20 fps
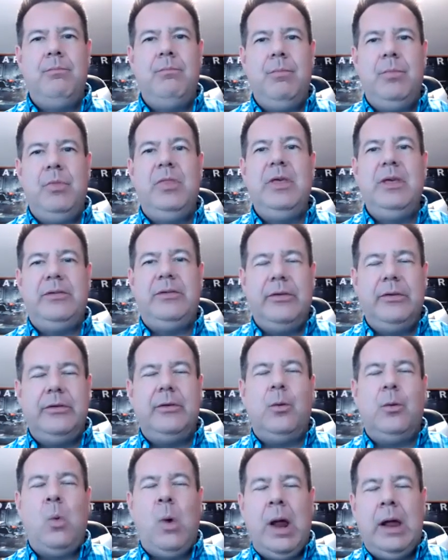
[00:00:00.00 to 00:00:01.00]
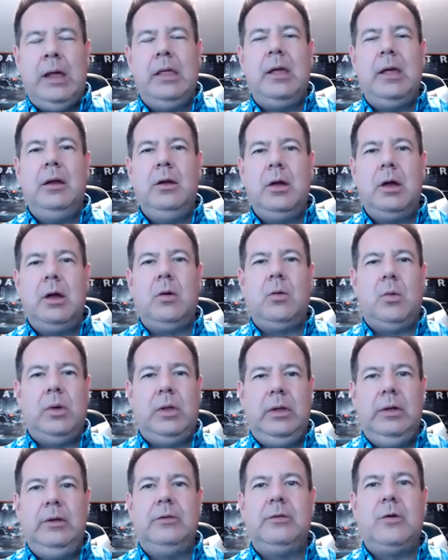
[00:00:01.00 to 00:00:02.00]
This is a way that you can
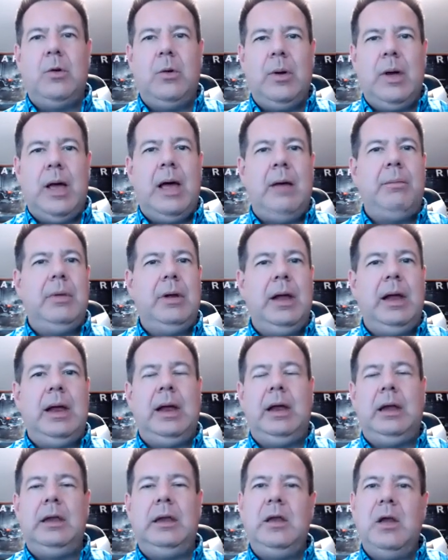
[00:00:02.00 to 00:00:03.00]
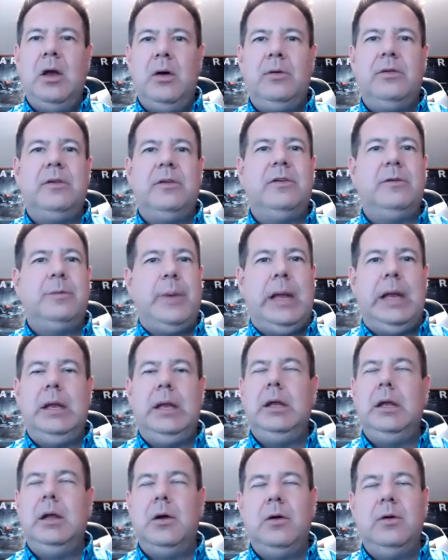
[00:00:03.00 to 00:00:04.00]
really screw up, and Yoast has spent
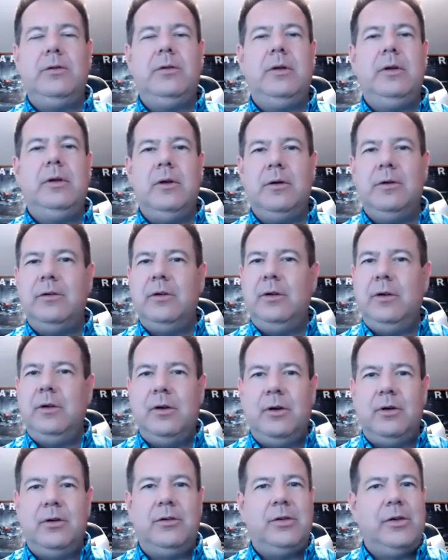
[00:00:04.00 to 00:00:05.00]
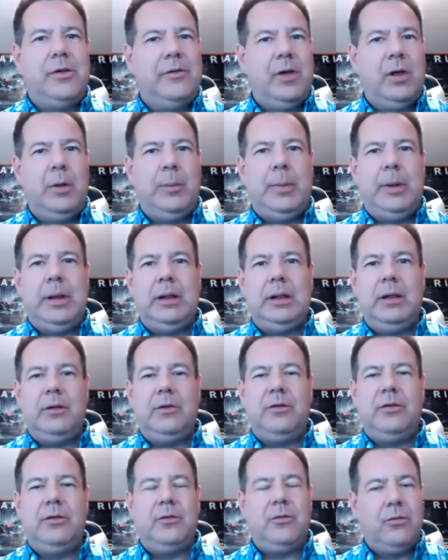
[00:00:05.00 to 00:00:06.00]
years and years and years developing
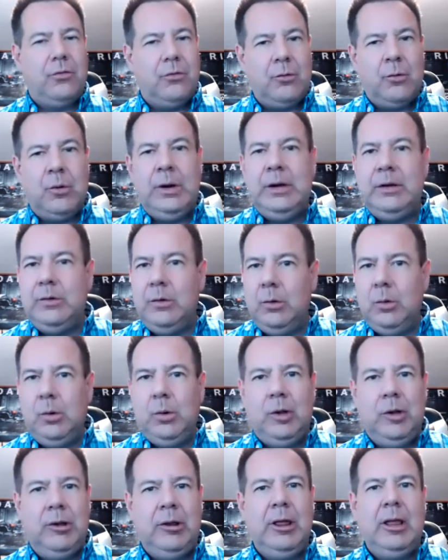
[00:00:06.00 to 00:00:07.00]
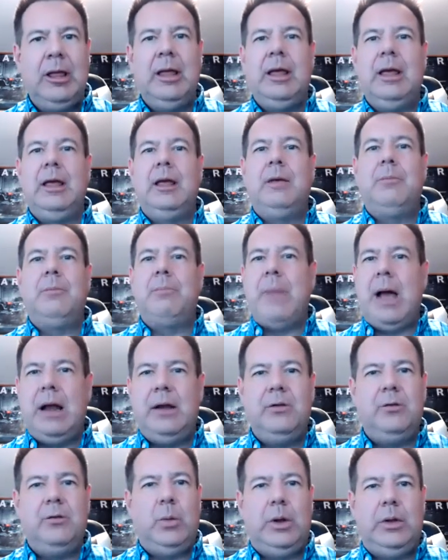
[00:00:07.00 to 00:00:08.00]
this free tool. Might
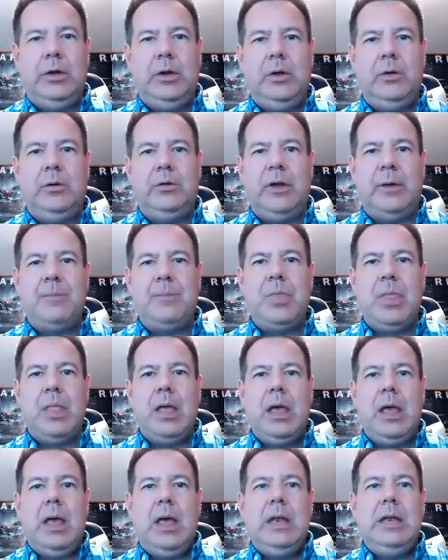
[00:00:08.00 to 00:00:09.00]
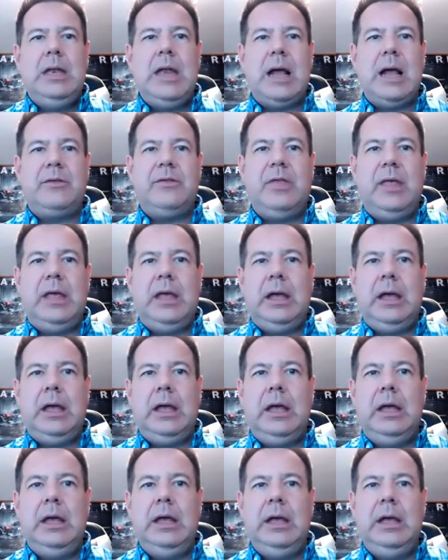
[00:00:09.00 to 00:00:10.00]
as well use it. Next
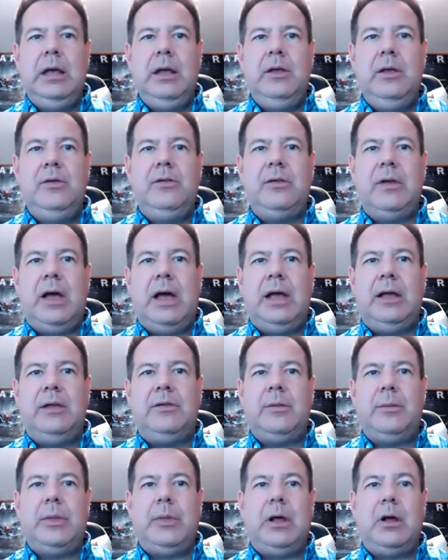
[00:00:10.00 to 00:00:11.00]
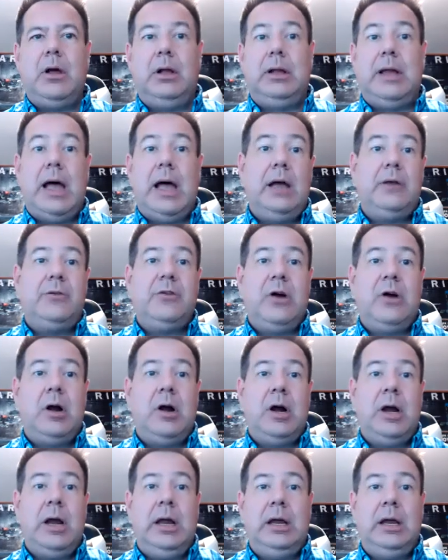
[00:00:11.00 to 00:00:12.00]
thing is something called
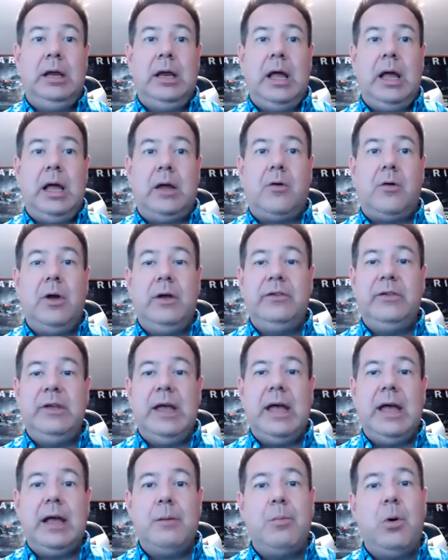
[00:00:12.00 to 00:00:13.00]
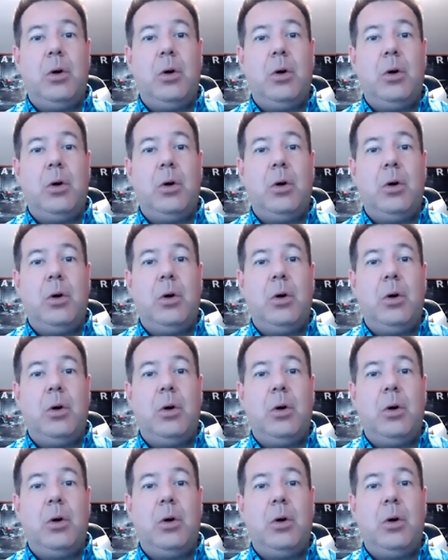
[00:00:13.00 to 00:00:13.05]
Hotjar and Crazy Egg.